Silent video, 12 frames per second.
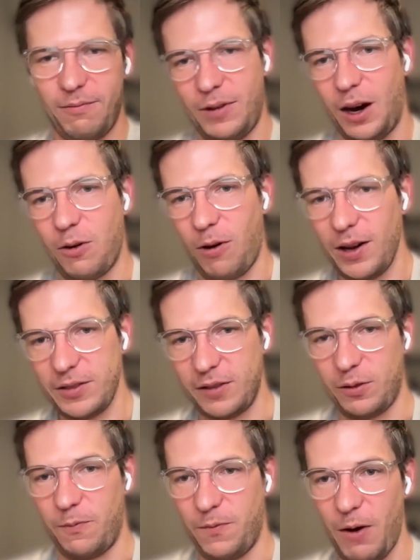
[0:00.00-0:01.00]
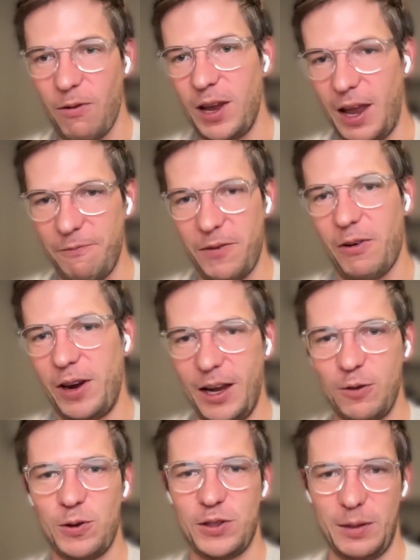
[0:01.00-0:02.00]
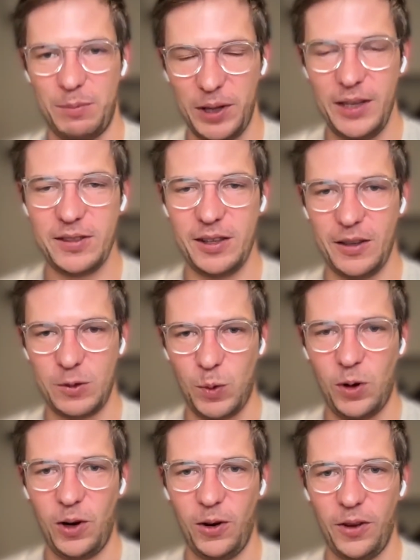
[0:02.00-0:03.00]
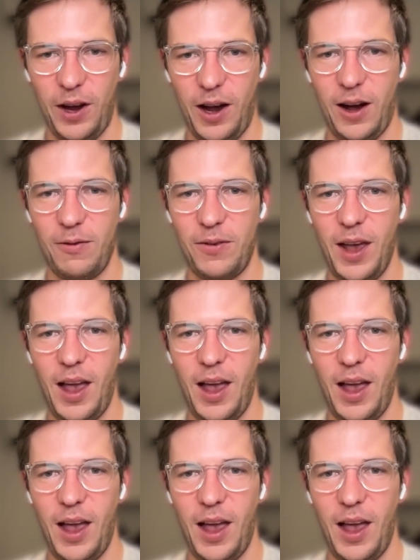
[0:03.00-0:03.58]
across is a very, very interesting place in this world of